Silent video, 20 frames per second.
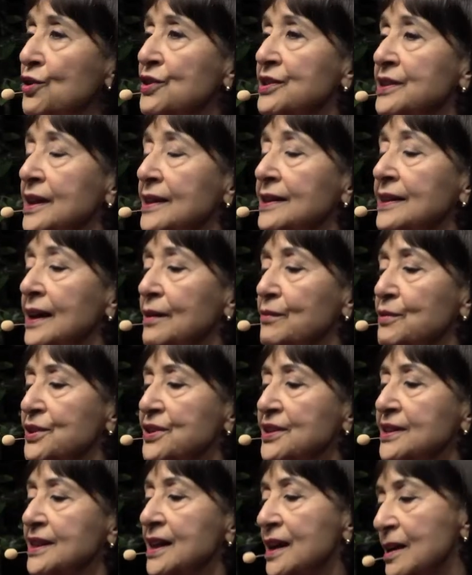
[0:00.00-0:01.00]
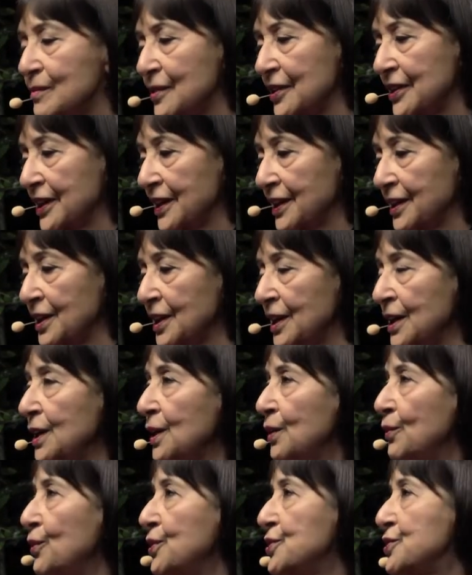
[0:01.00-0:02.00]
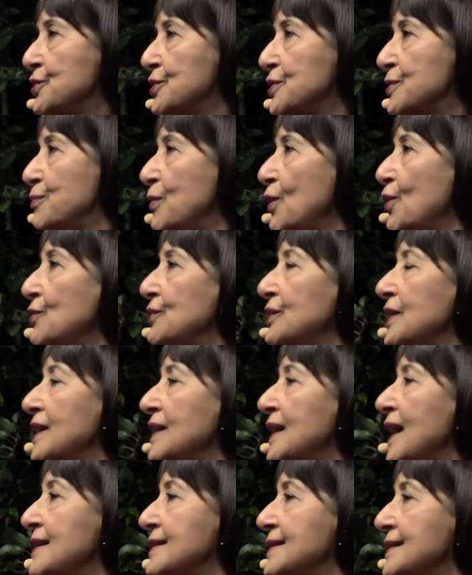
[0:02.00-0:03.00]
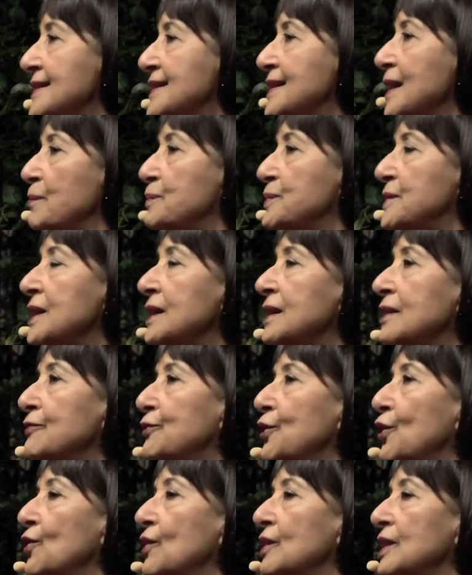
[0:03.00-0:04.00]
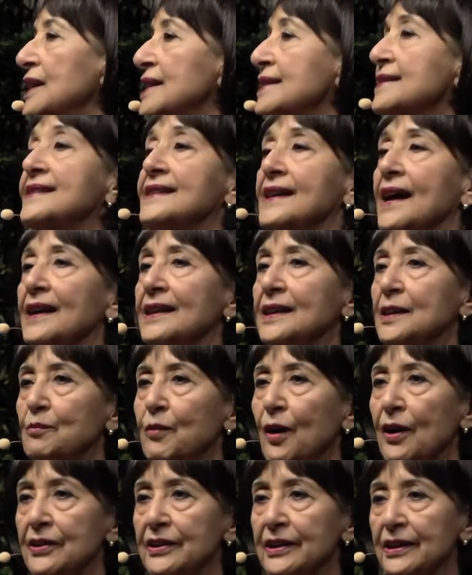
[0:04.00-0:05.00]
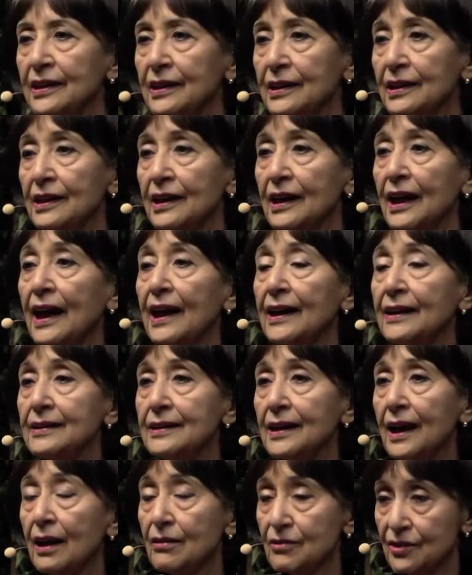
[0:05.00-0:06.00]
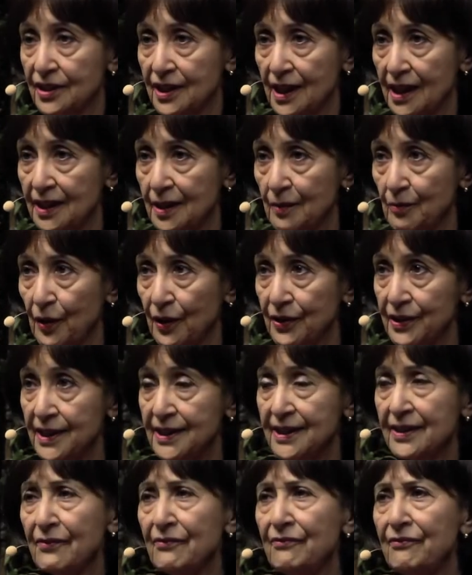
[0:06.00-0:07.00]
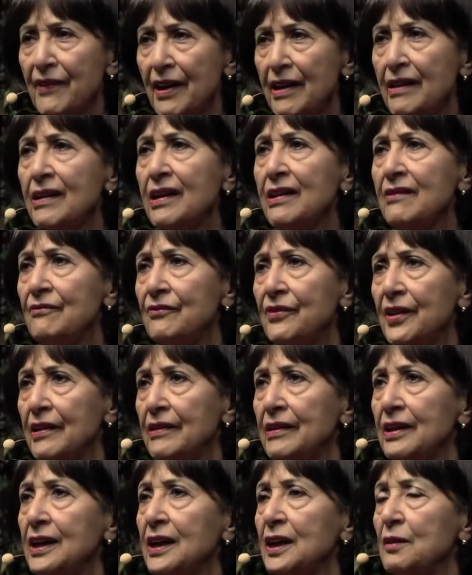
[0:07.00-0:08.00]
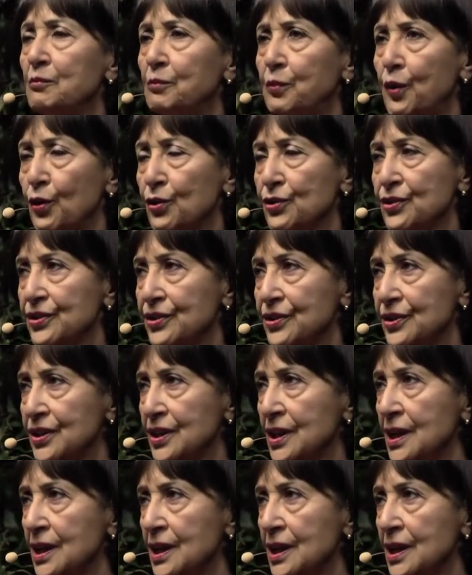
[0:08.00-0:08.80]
then there was turmeric, which was both an antiseptic for inside the body and outside the body. It's a very, very important